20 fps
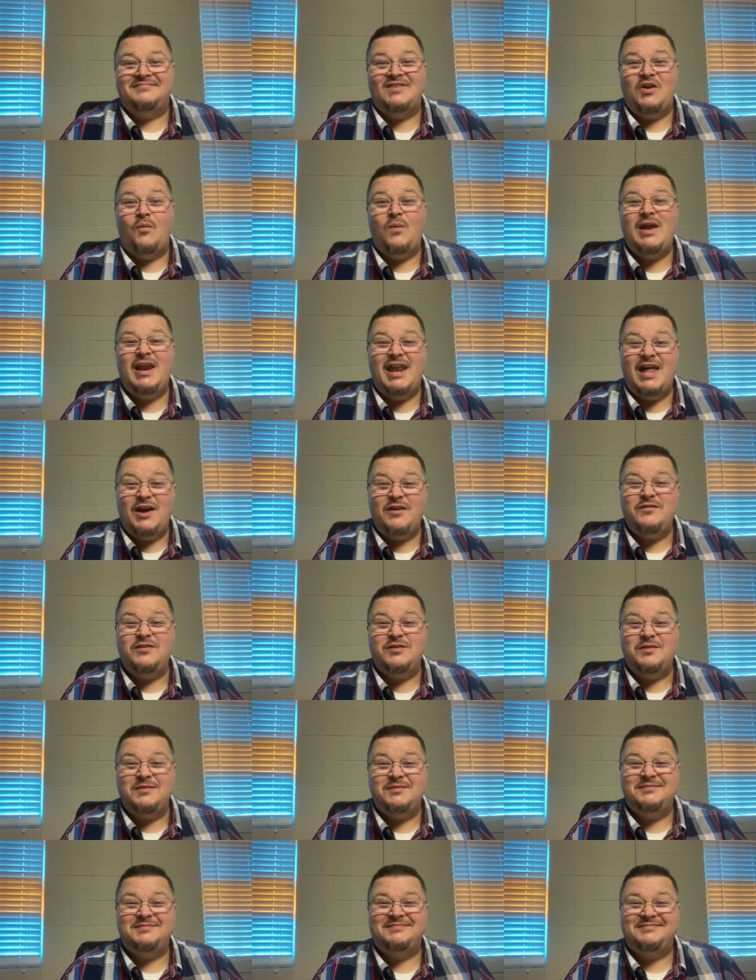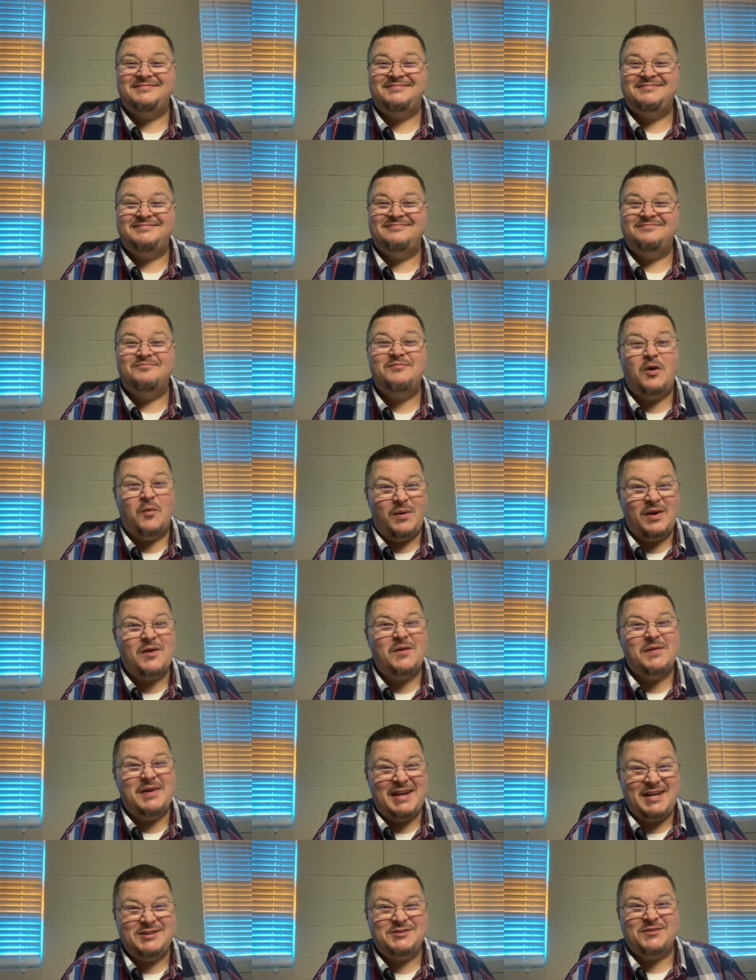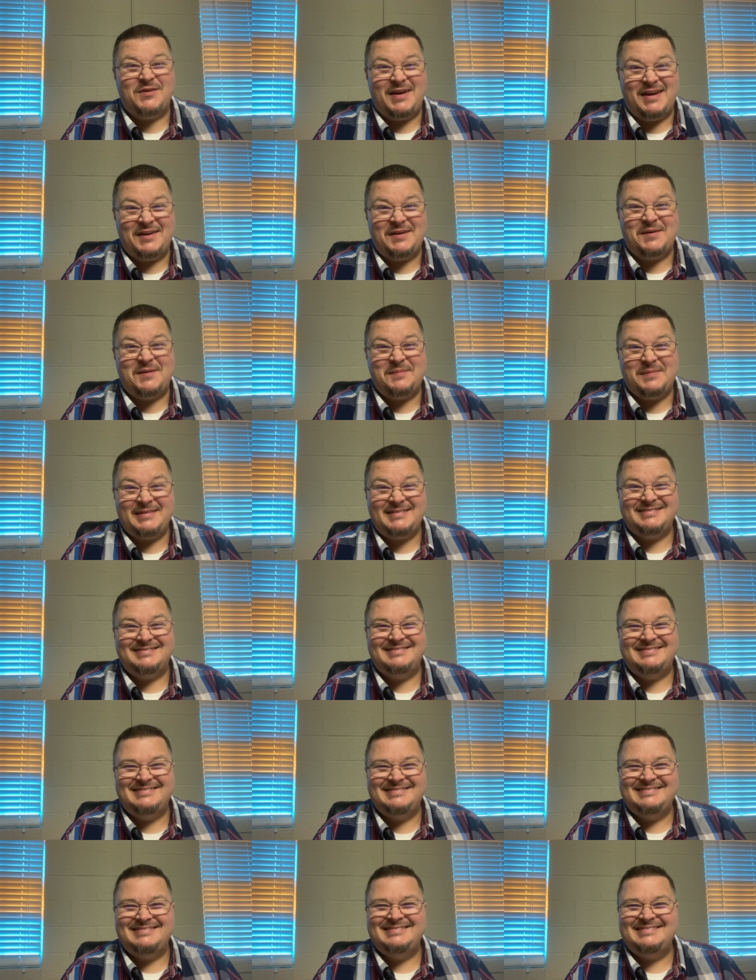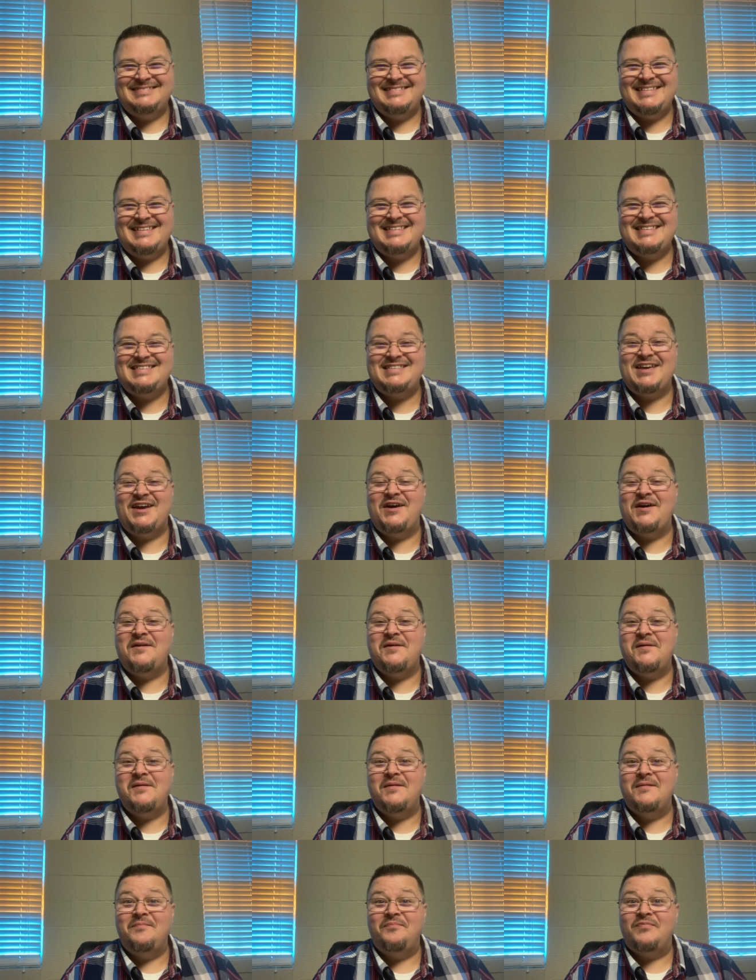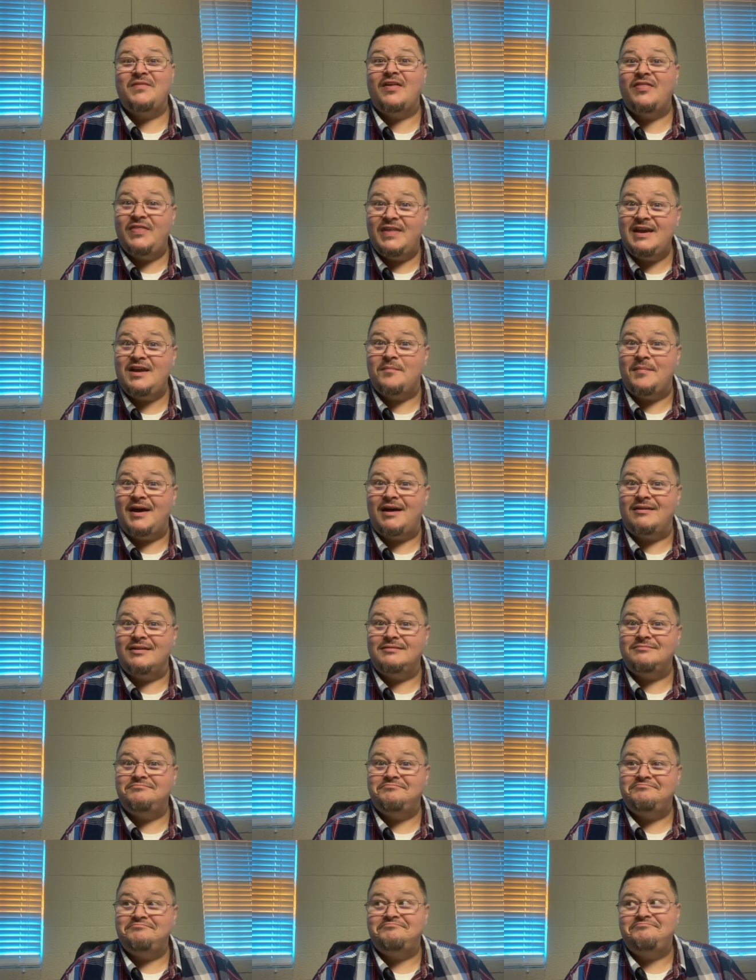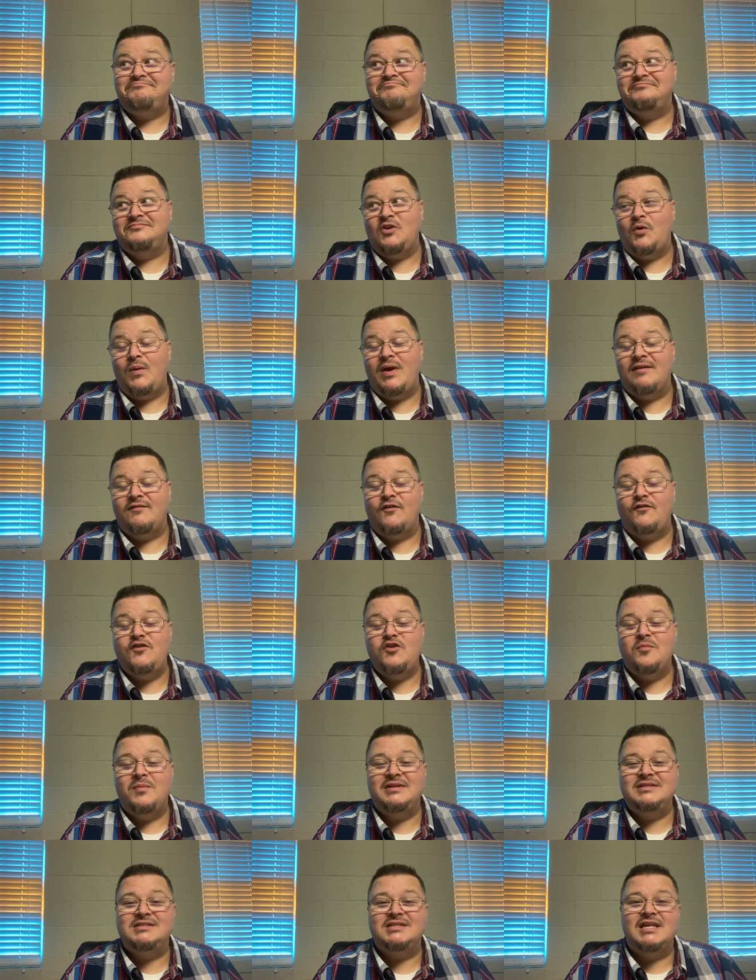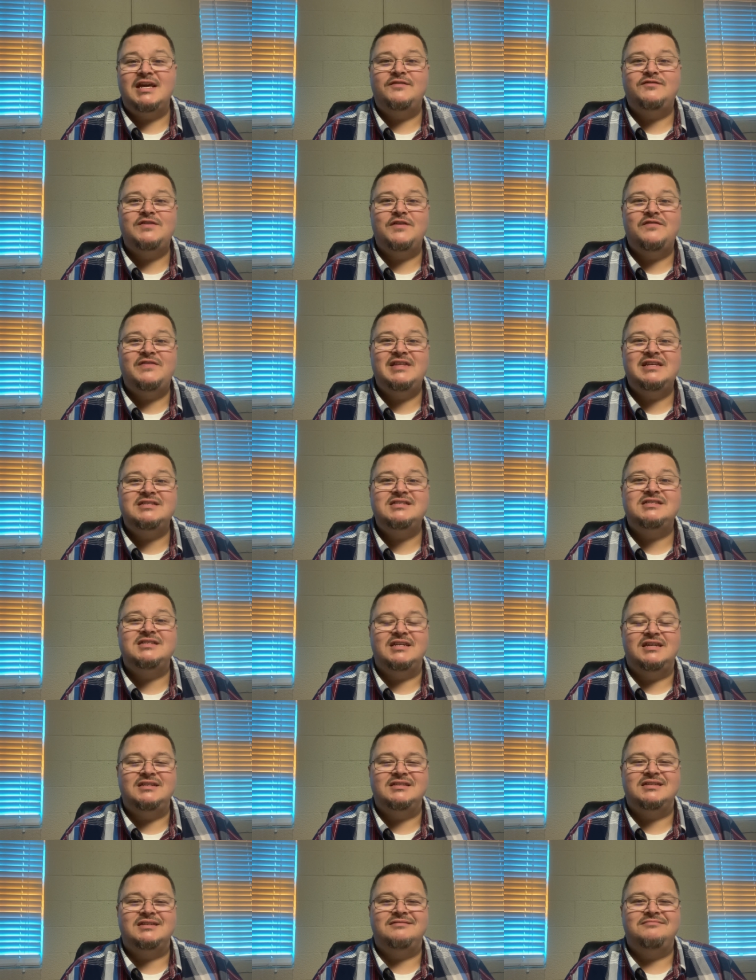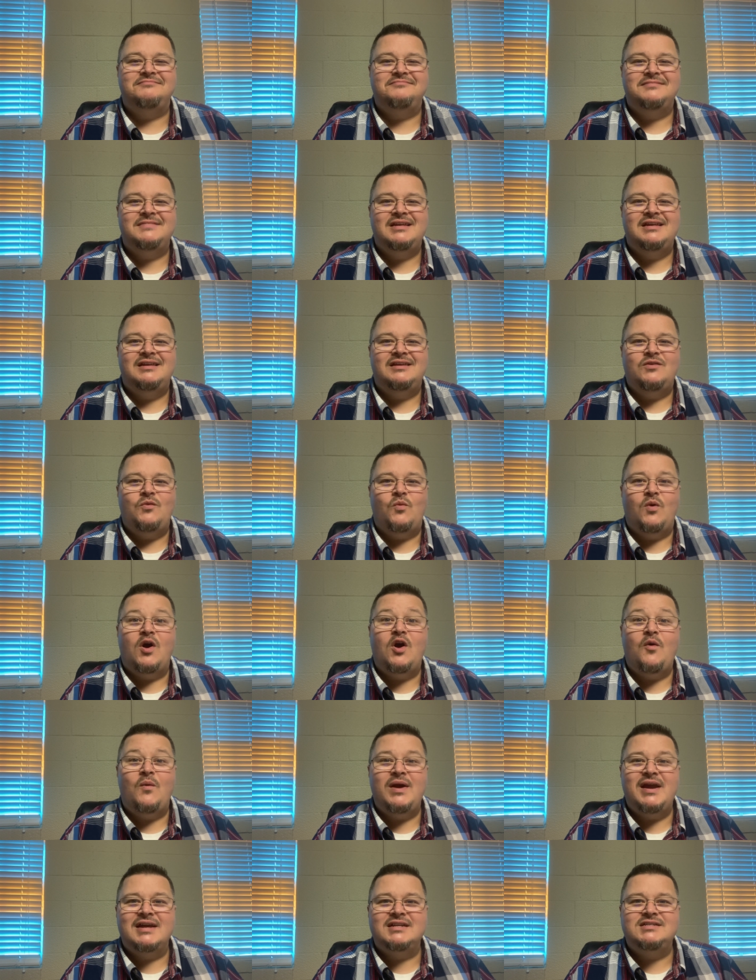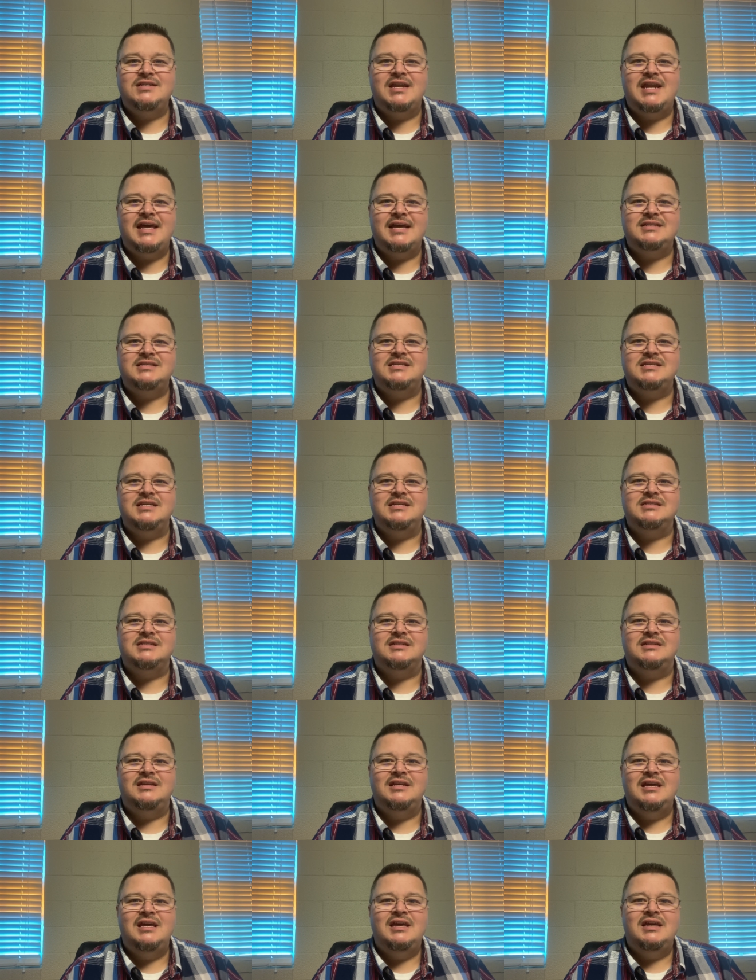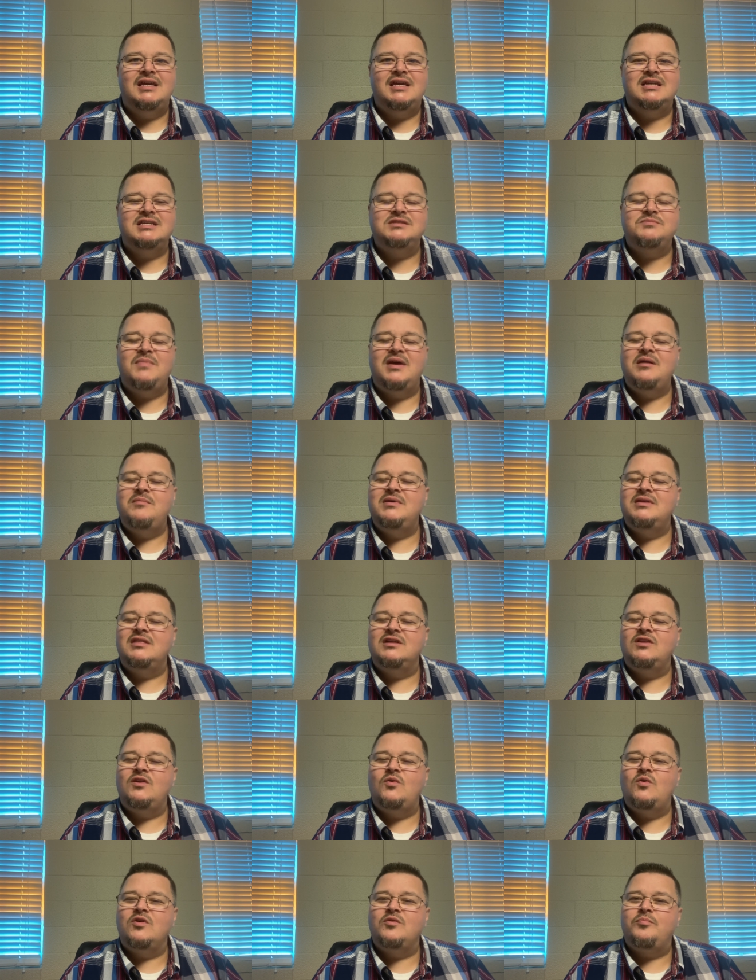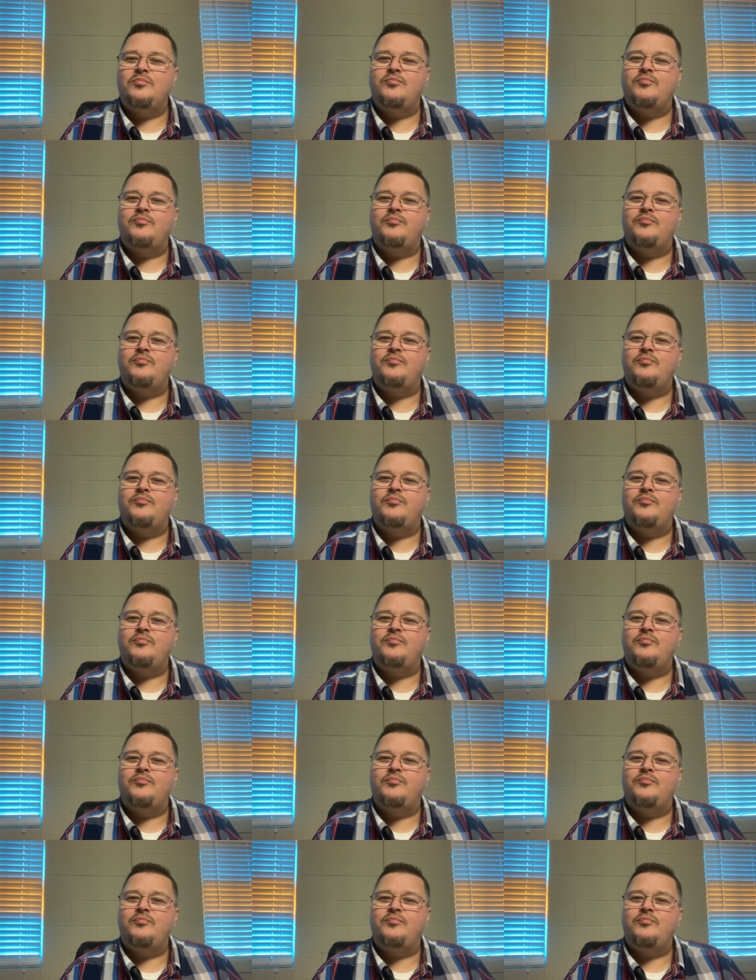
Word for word: We love you, but we're going to need your help. So think about it. We have a few months left of this season well, going into next season, is maybe the Lord